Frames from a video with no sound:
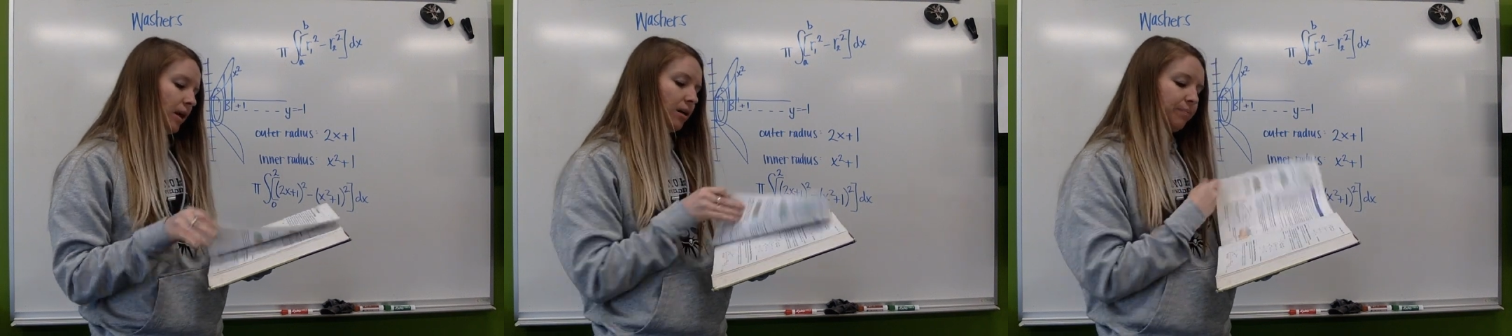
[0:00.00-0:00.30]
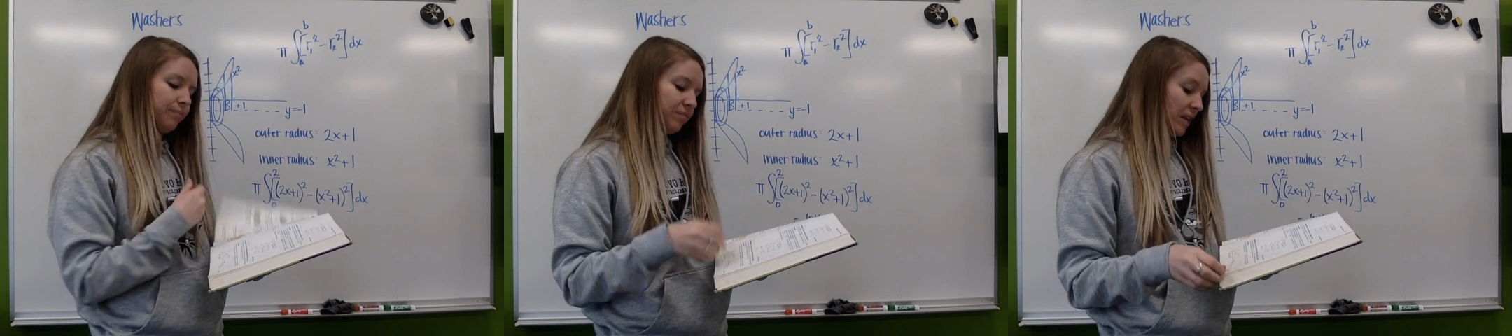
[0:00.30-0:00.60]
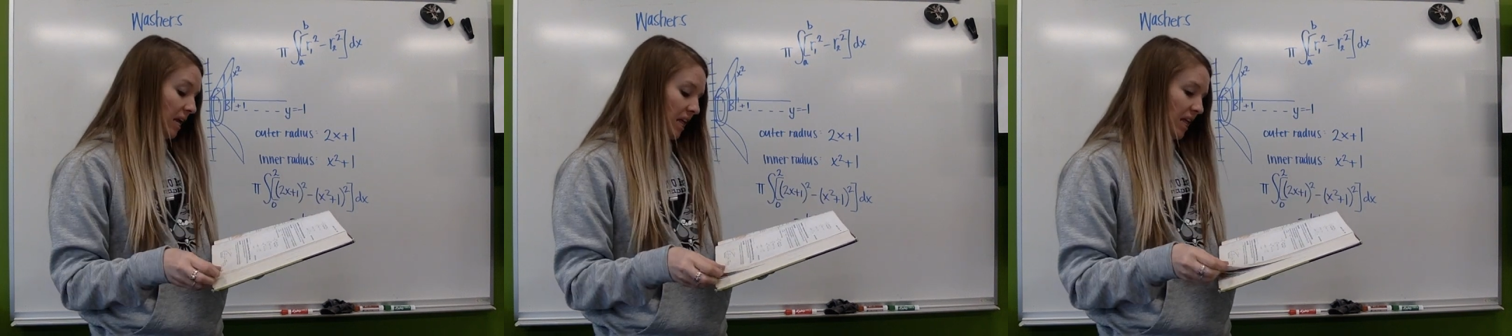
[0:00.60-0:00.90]
Oh,
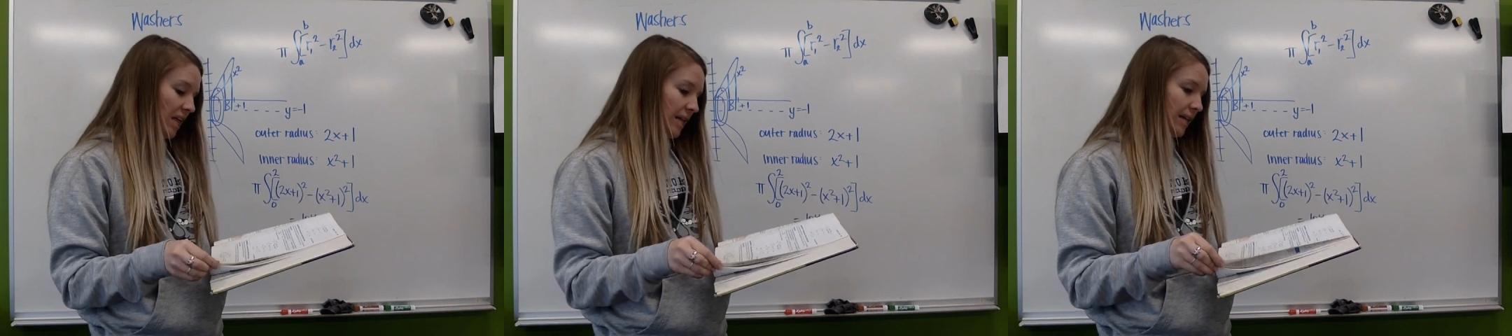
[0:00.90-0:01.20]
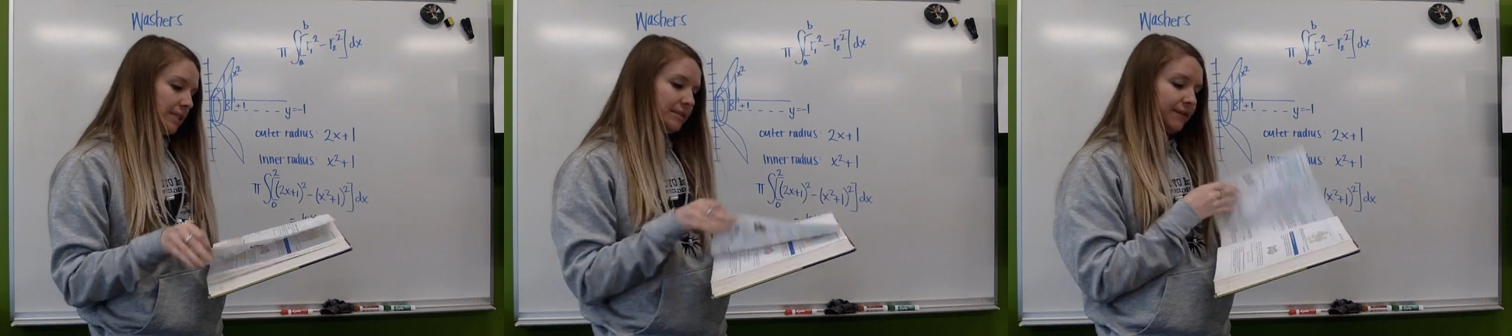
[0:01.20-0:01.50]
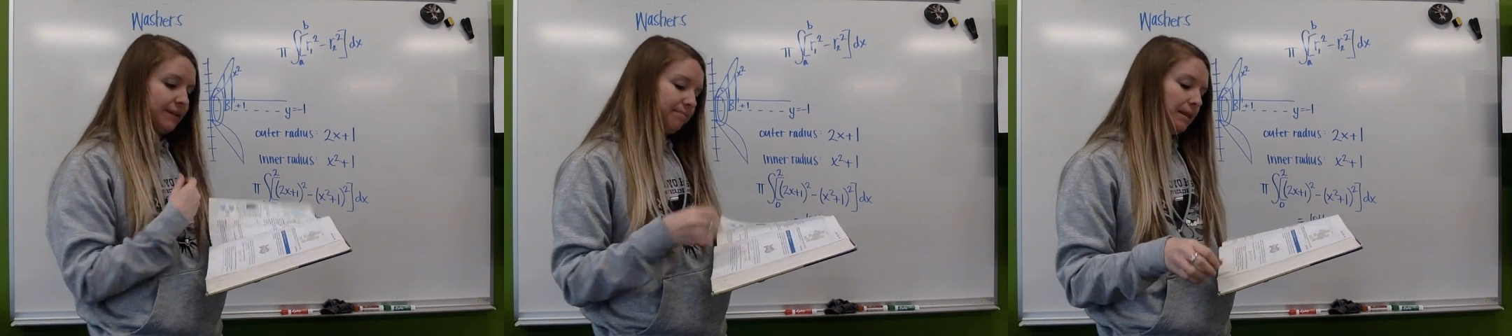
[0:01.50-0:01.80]
that's
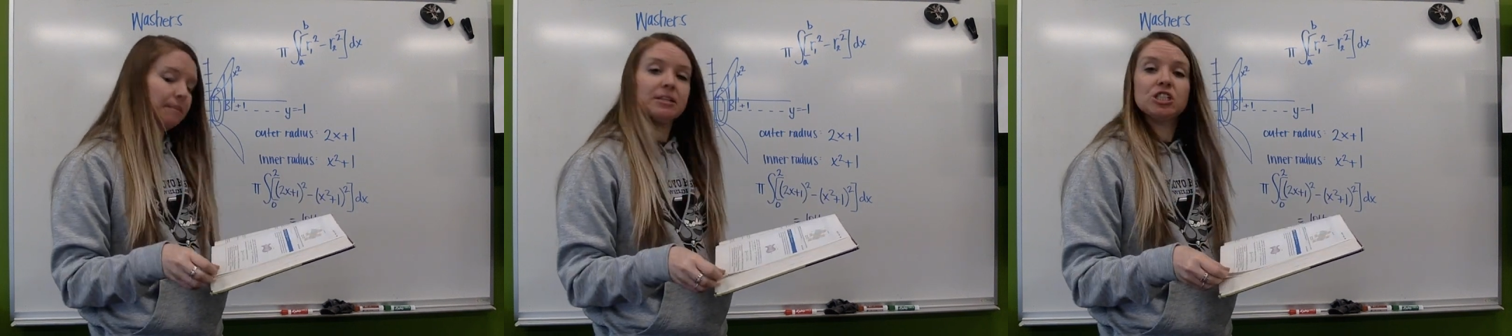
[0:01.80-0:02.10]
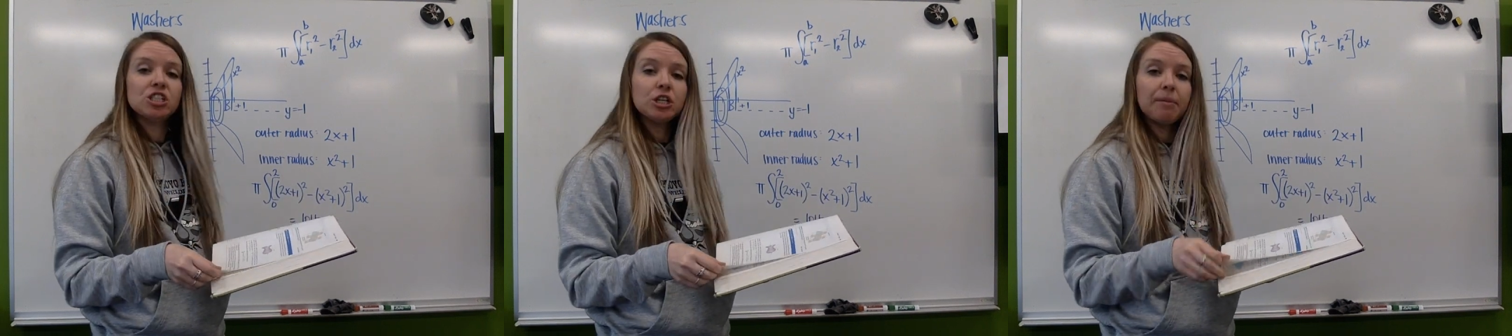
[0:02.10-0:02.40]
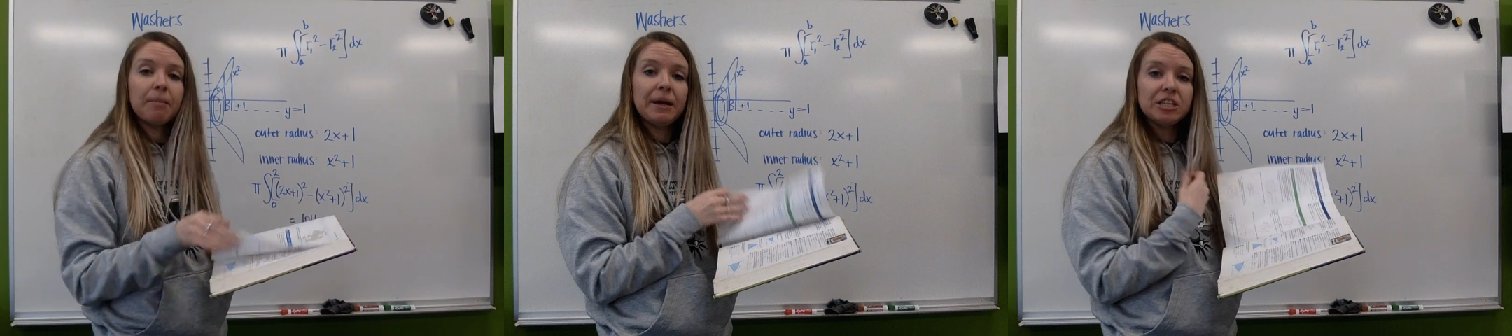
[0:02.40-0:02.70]
fine. Let me just turn
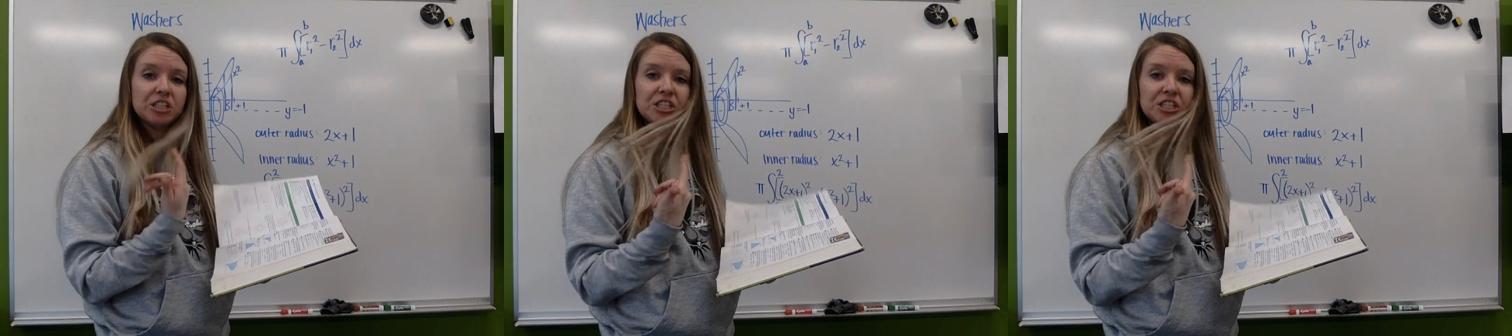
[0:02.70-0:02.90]
my pages.